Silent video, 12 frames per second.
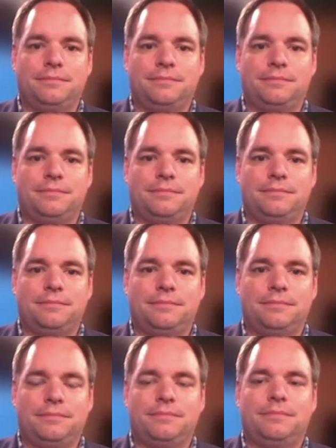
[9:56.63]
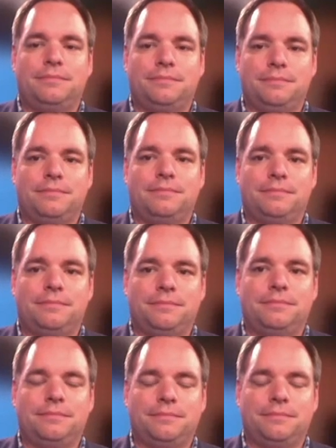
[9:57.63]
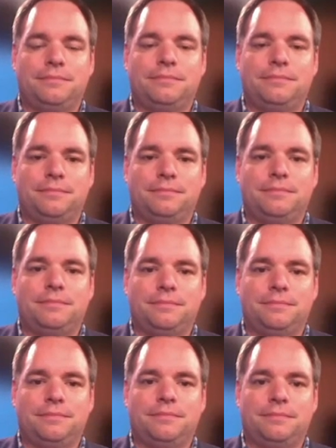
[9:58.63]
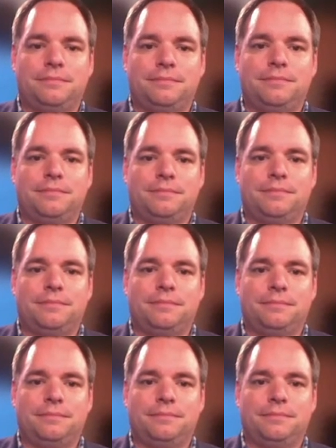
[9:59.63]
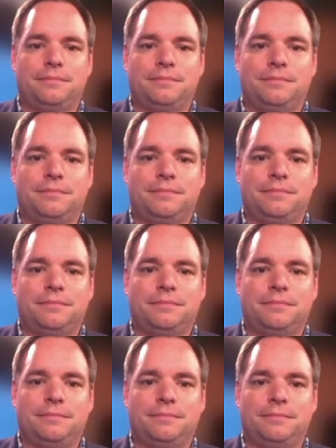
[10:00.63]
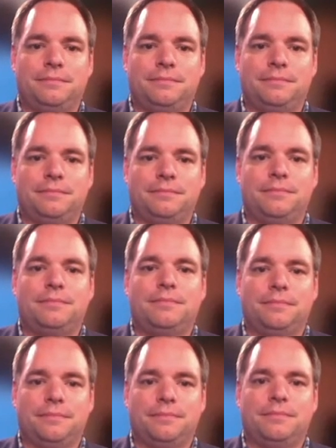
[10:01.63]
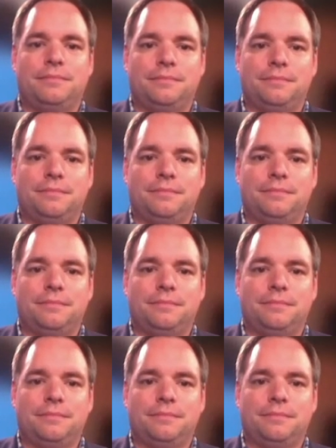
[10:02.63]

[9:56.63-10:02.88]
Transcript: No words are spoken by the person on screen.